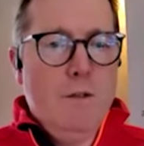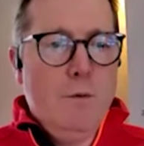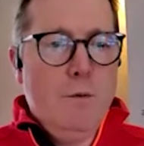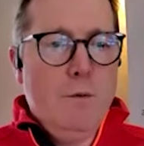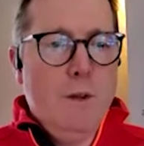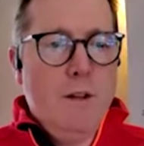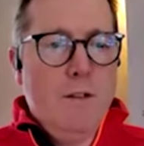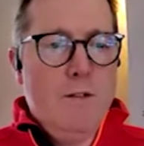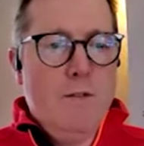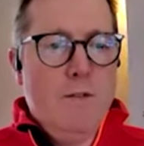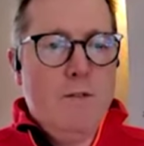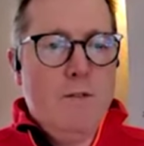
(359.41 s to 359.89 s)

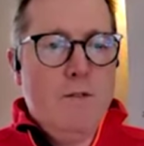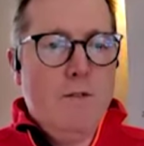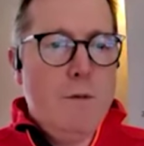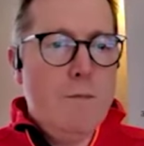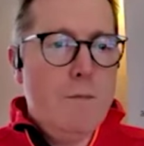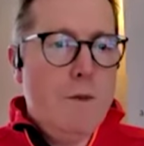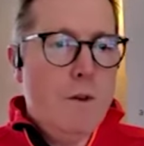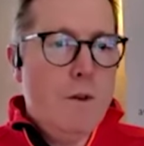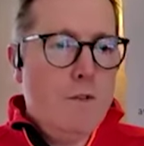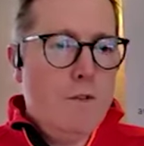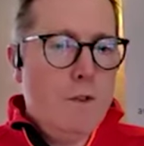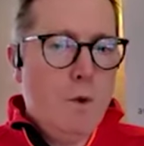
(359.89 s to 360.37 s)

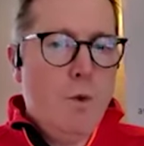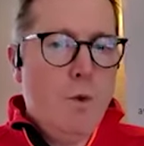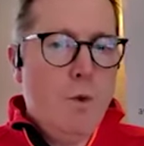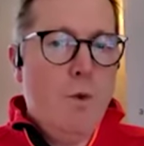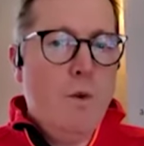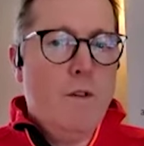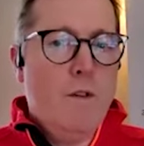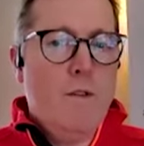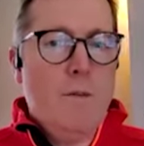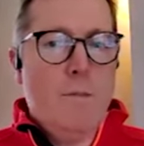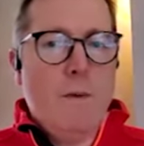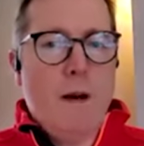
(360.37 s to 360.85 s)
we've
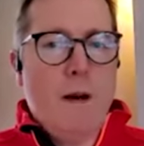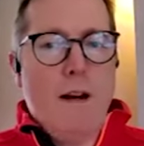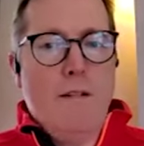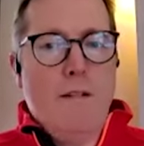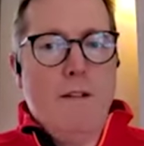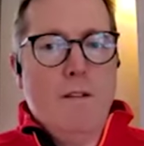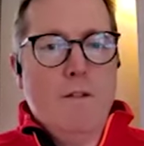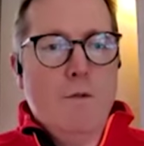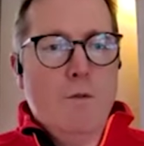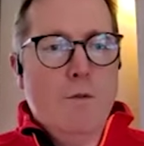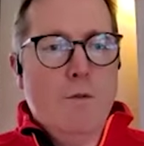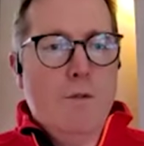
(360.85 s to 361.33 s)
removed all
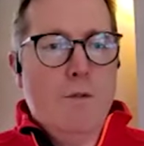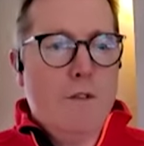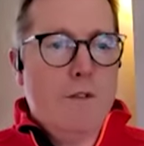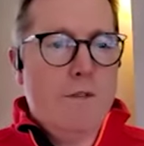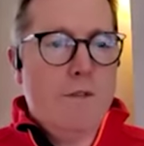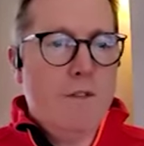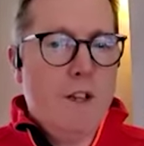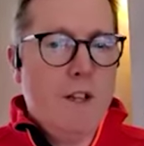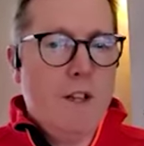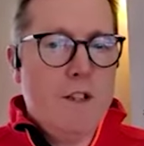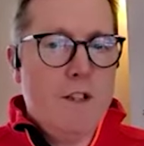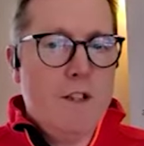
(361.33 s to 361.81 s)
of the
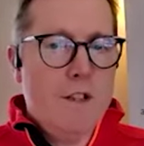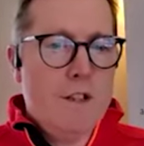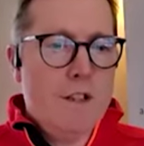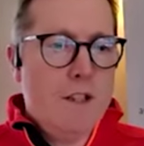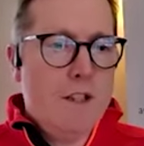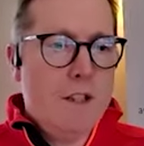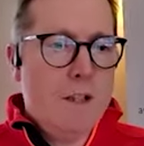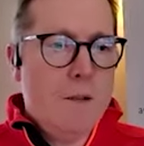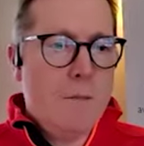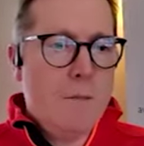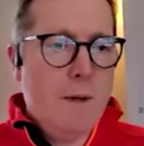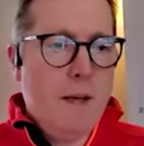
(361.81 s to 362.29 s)
barriers, all of the
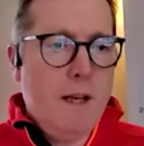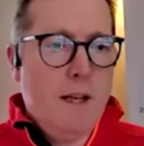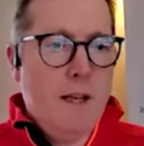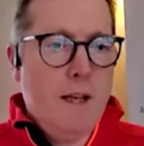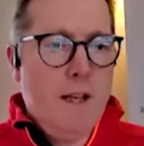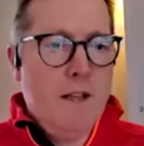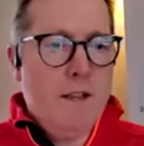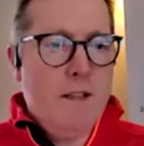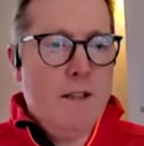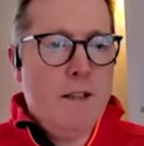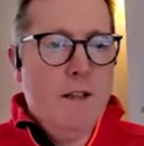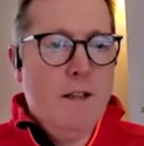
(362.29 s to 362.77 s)
frictions
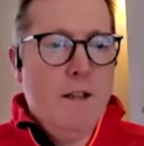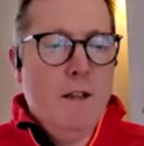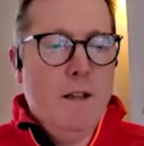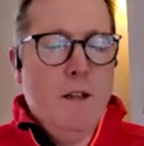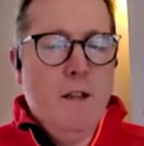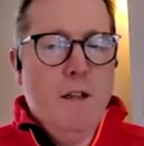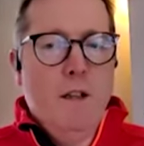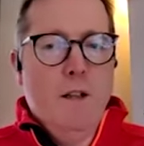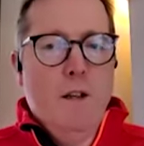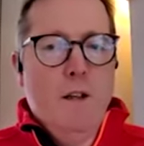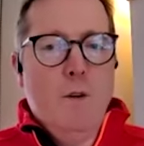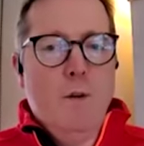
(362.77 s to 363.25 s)

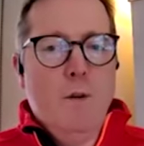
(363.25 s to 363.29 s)
disappeared.